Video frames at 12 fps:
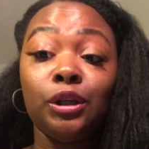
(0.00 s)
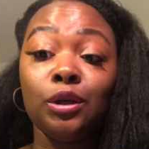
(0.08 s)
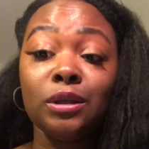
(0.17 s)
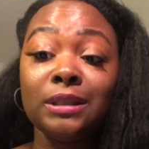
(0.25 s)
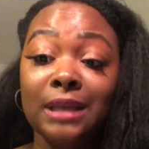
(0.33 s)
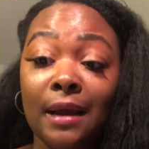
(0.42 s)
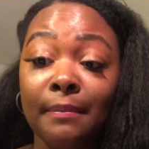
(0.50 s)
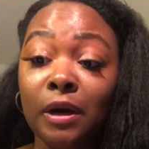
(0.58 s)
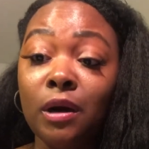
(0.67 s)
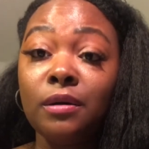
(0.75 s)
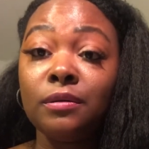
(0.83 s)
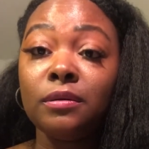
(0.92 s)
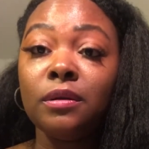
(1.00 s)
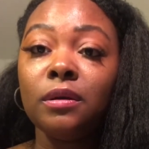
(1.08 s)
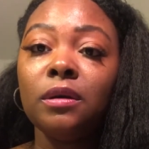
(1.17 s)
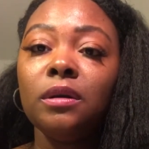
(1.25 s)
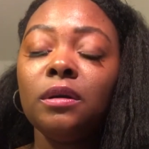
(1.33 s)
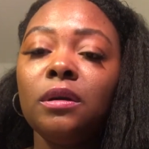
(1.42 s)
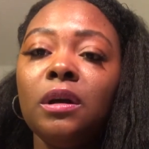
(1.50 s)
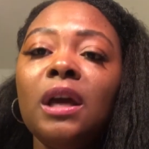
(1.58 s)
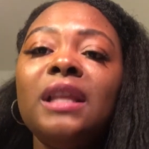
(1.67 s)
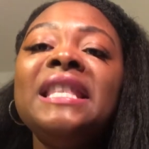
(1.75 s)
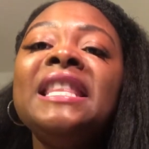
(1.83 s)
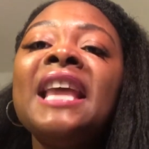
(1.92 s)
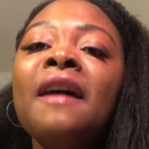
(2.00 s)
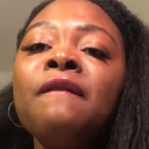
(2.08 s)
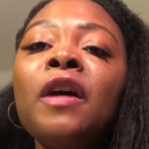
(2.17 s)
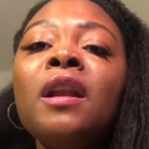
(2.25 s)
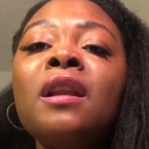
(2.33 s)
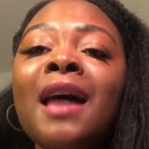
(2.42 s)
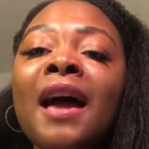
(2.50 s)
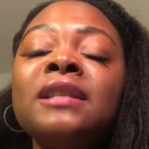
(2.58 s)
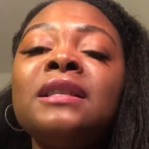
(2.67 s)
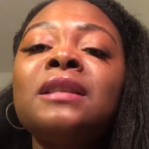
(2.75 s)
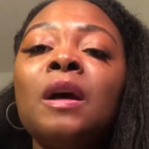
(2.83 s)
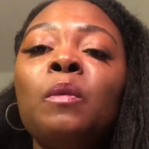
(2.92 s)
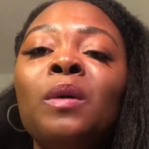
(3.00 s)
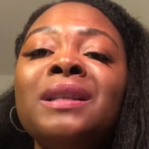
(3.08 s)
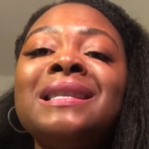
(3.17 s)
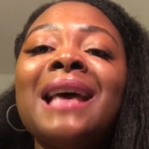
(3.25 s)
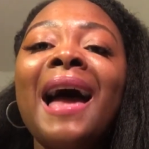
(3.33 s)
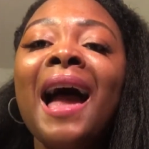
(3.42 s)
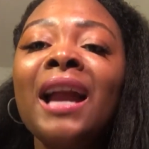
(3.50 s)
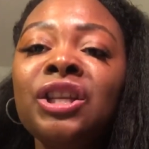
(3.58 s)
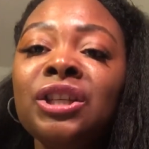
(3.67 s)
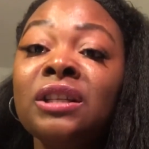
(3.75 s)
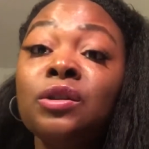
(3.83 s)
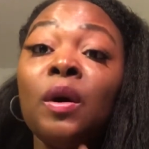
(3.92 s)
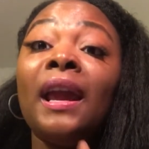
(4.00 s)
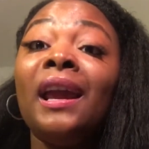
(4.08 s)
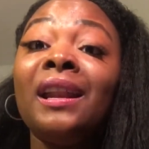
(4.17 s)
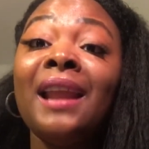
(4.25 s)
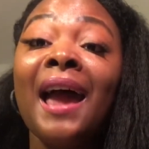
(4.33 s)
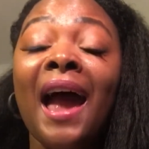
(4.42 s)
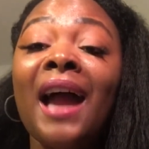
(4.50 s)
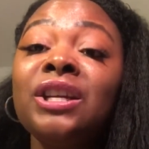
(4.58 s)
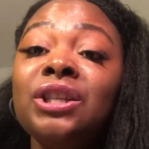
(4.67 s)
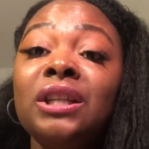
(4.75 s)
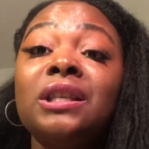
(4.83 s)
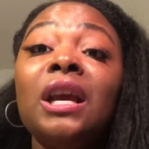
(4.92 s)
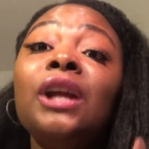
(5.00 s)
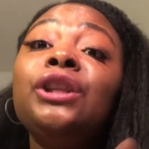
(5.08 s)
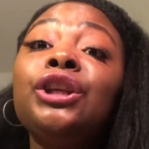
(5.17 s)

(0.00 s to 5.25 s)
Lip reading: a long time ago: never let someone's actions or inactions